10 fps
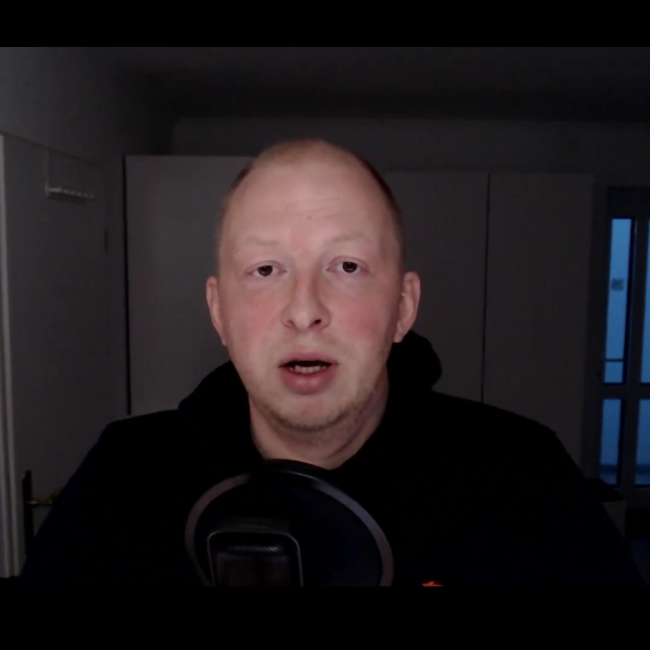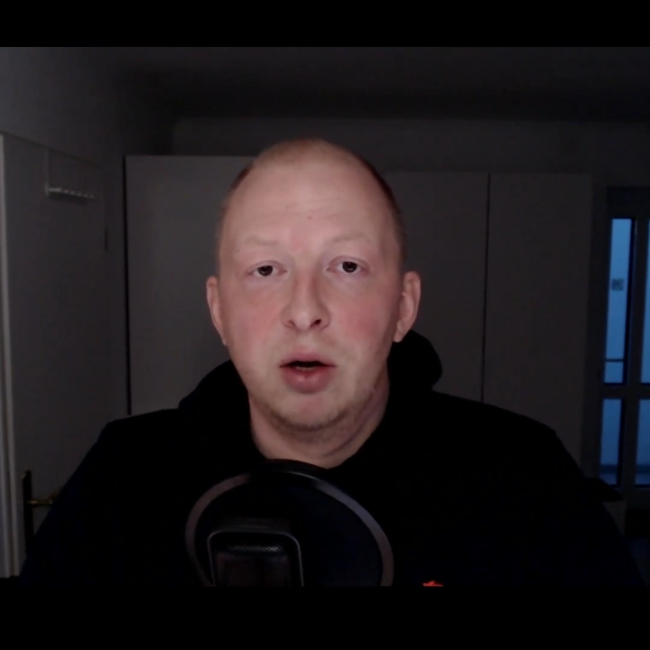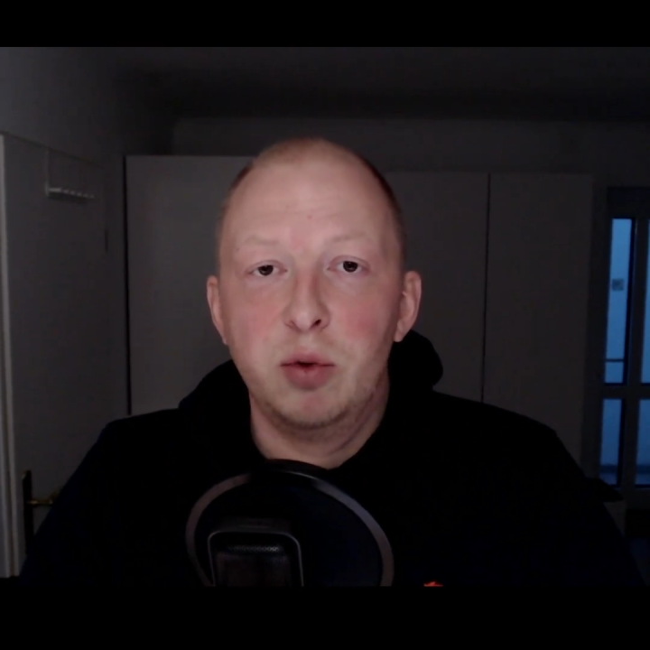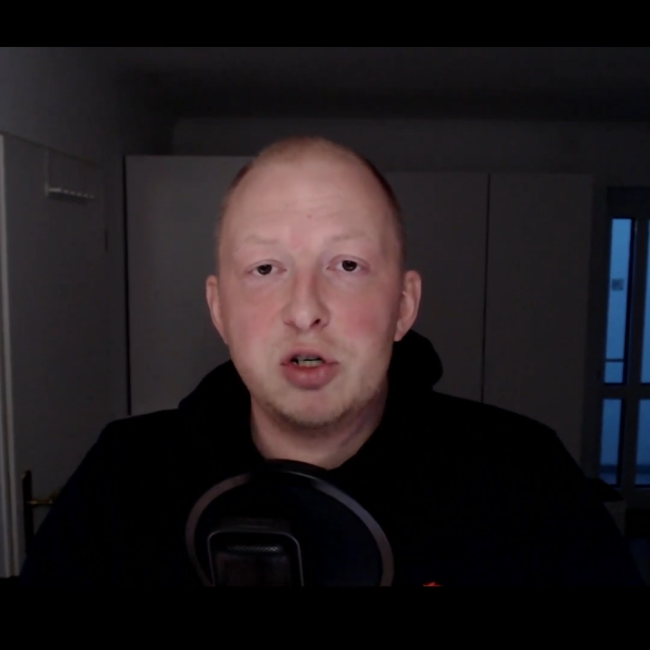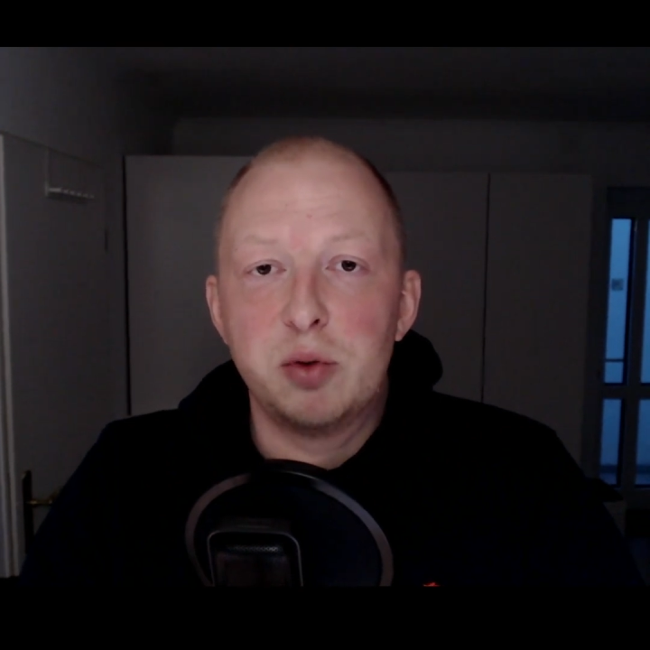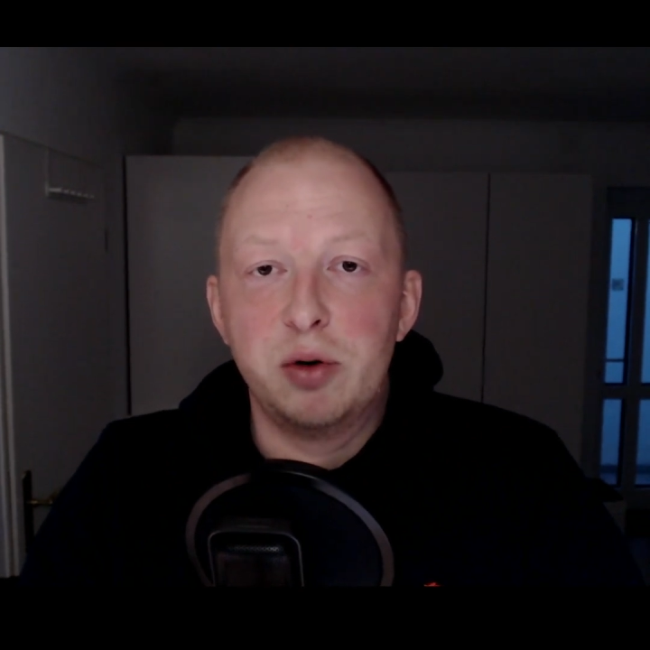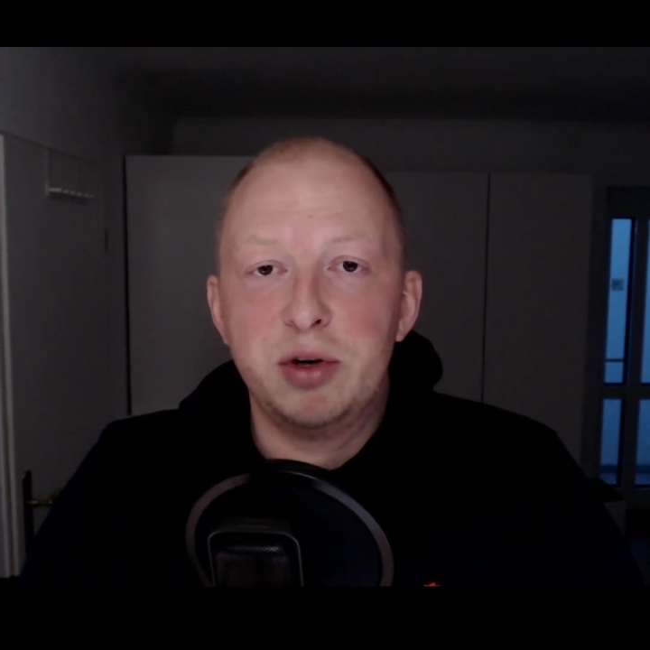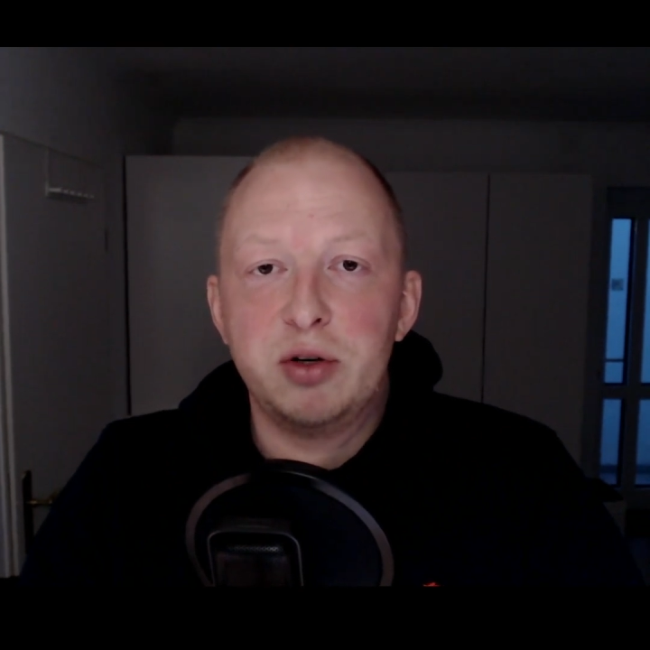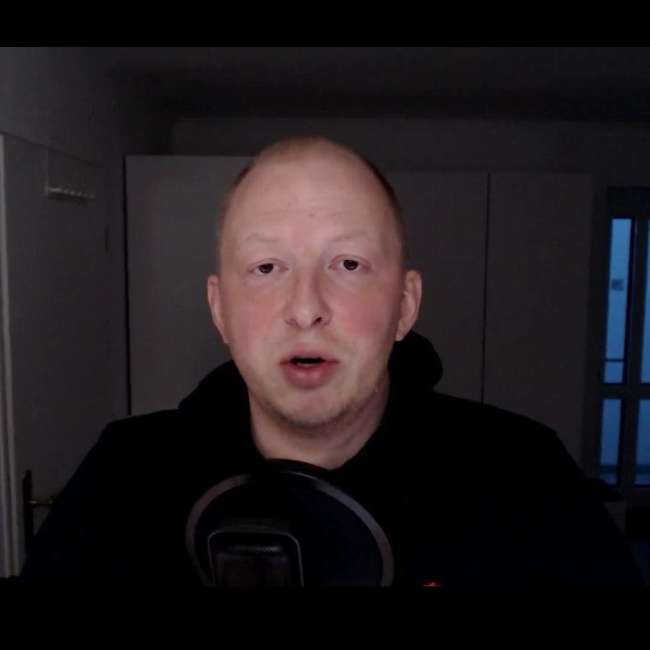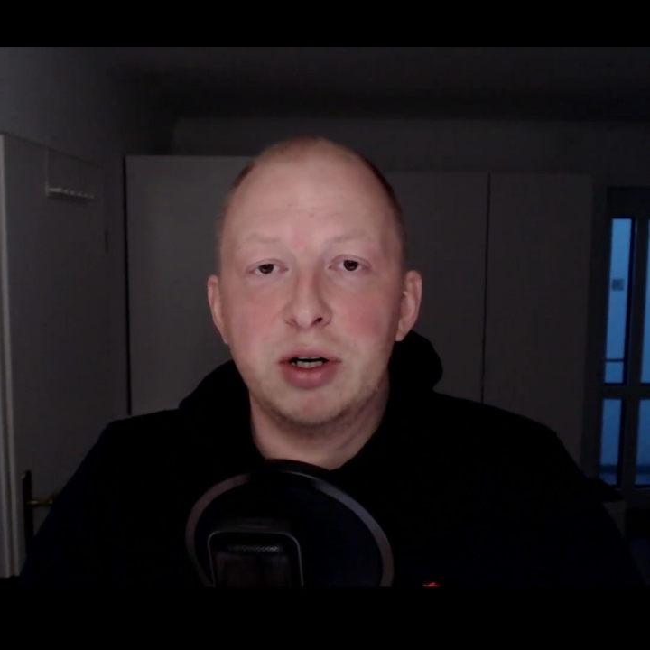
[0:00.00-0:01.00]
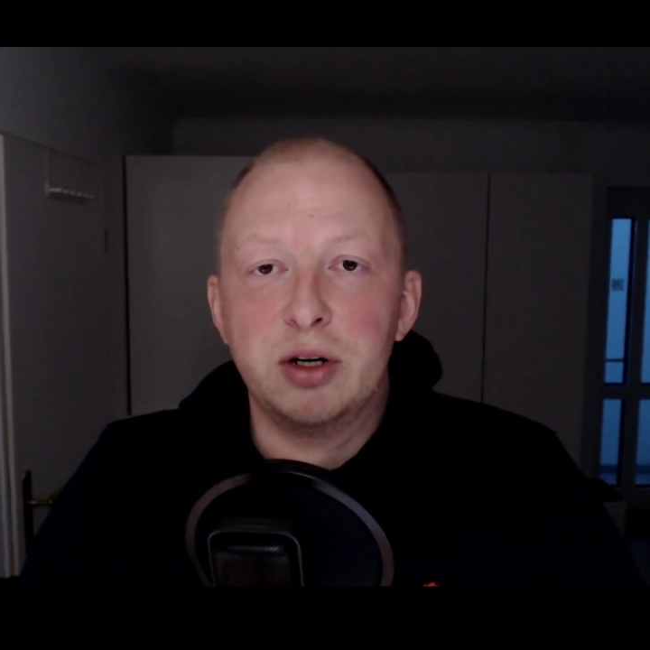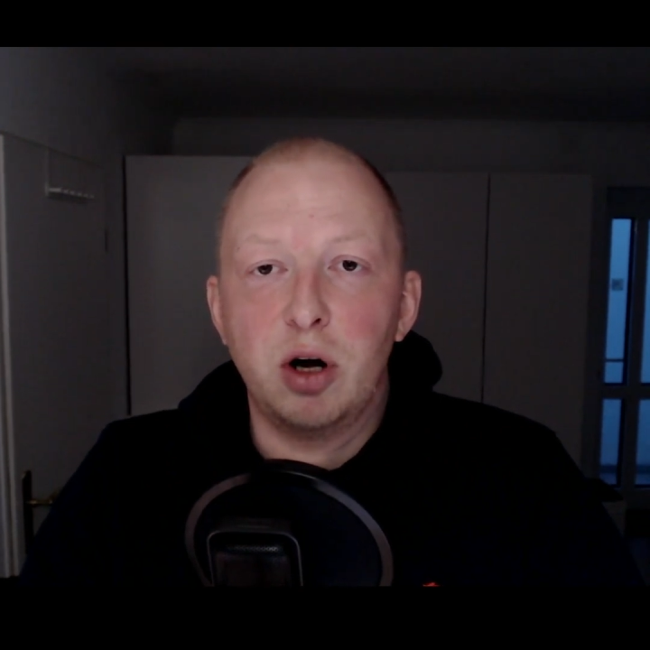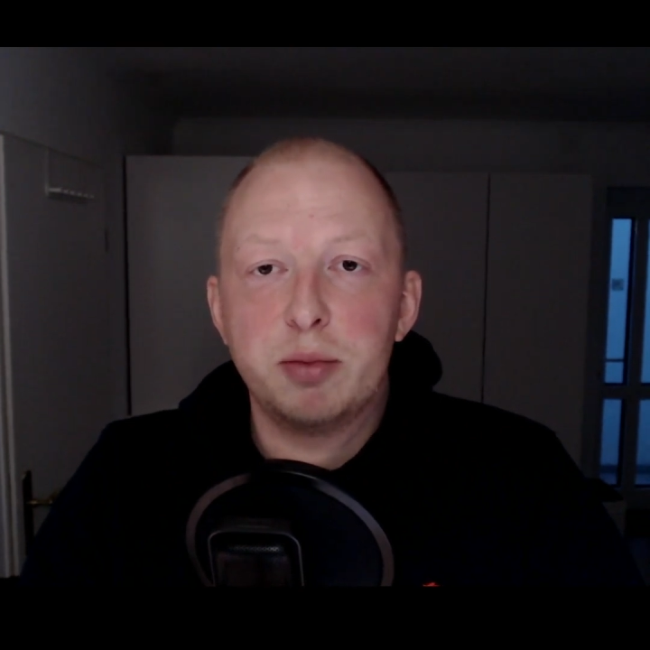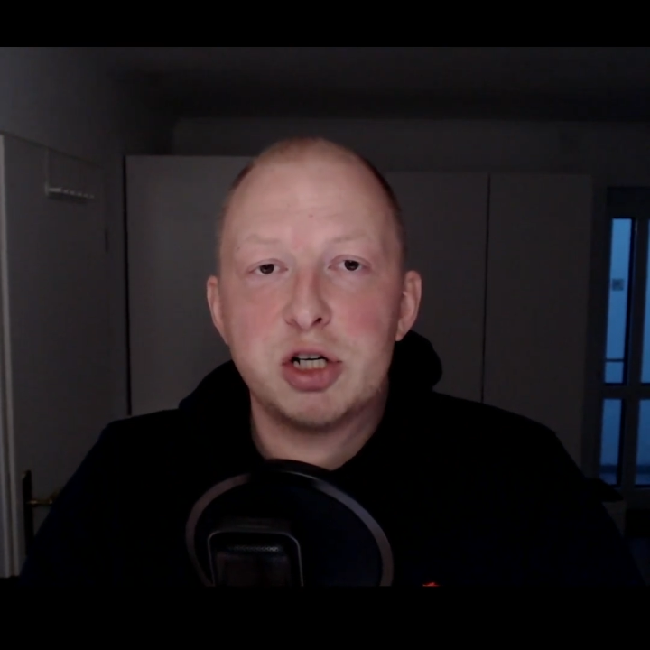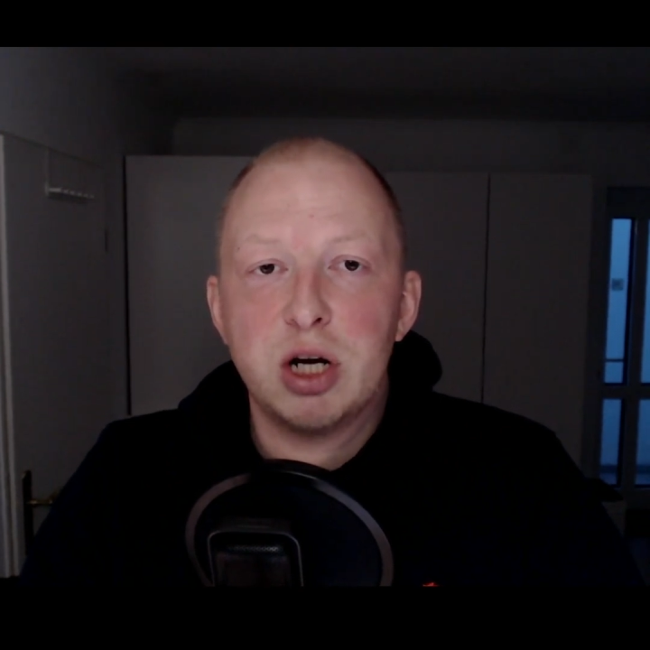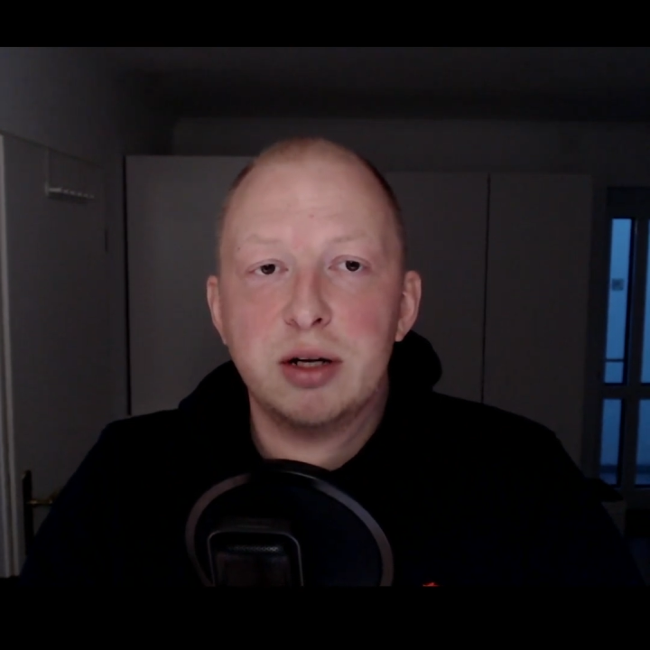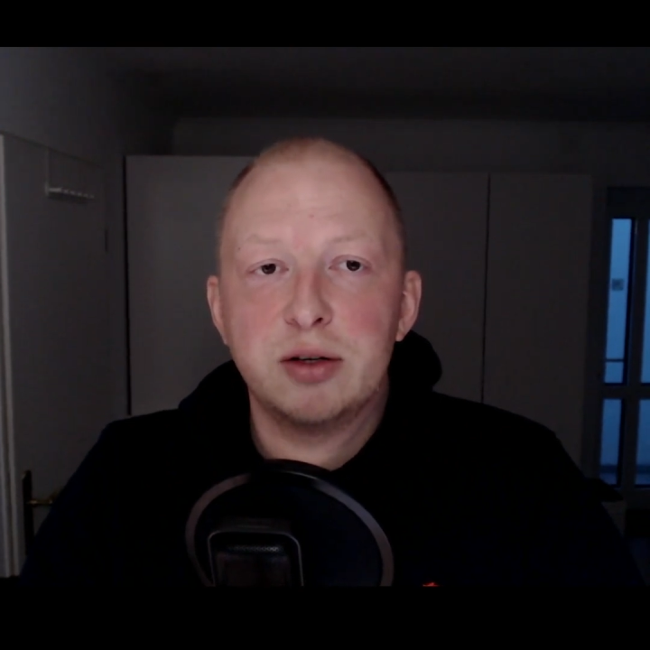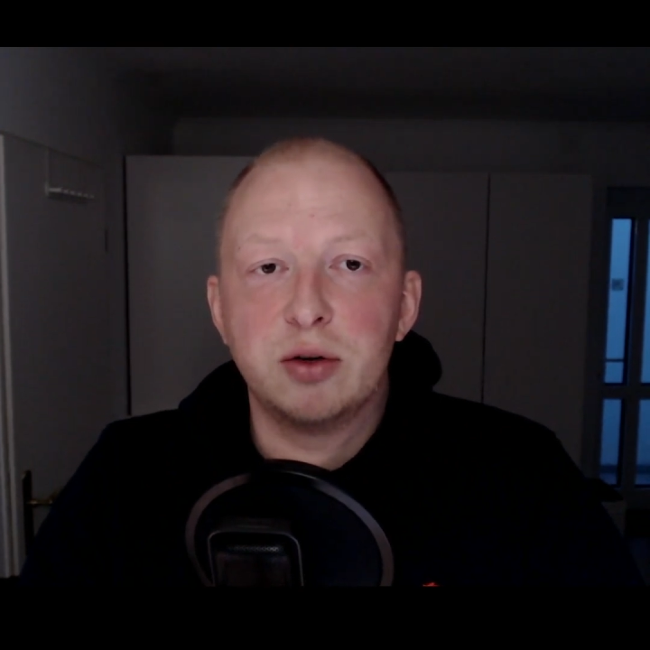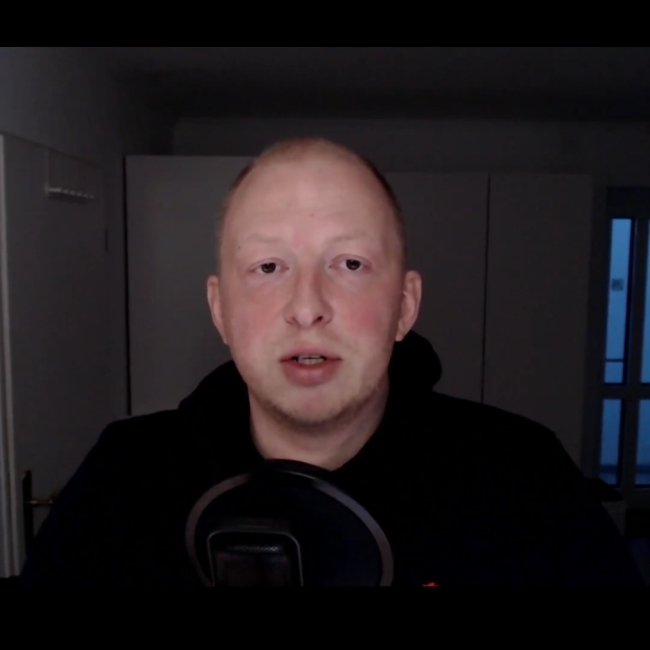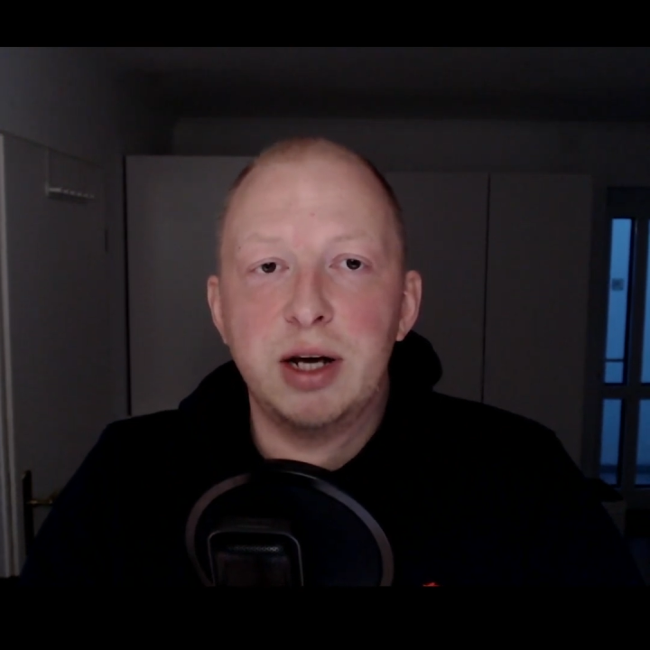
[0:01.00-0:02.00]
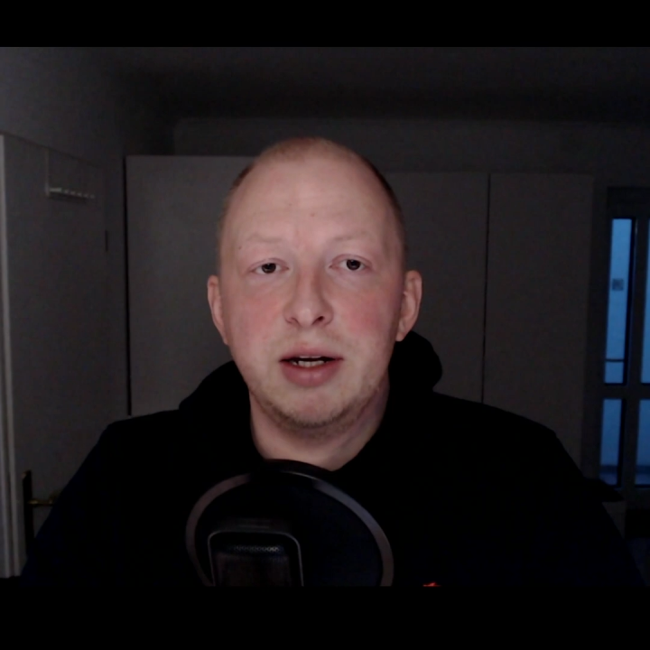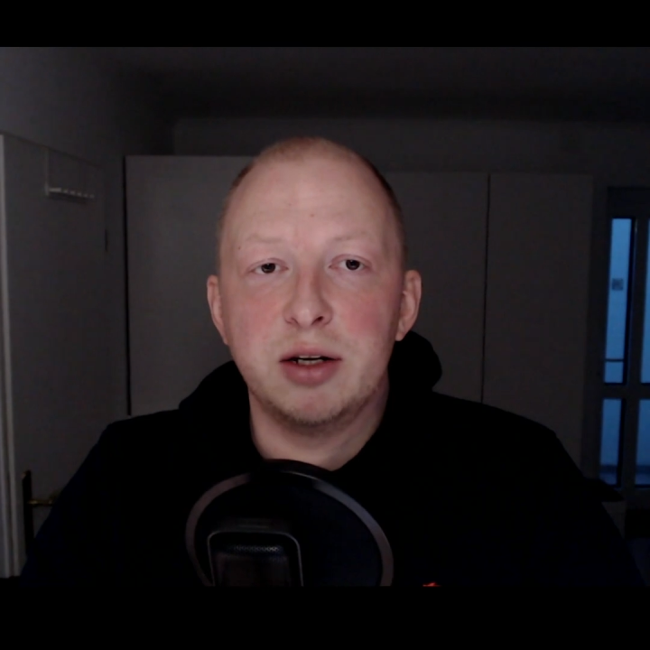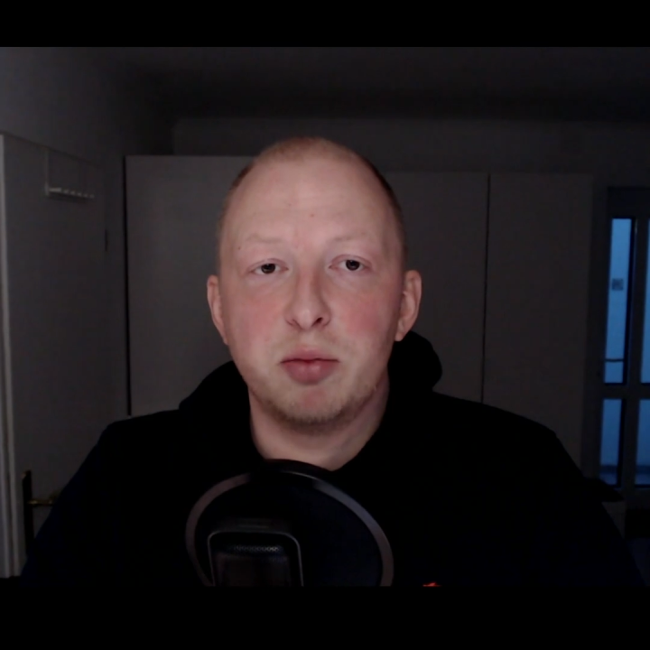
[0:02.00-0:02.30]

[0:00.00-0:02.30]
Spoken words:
which will return an object containing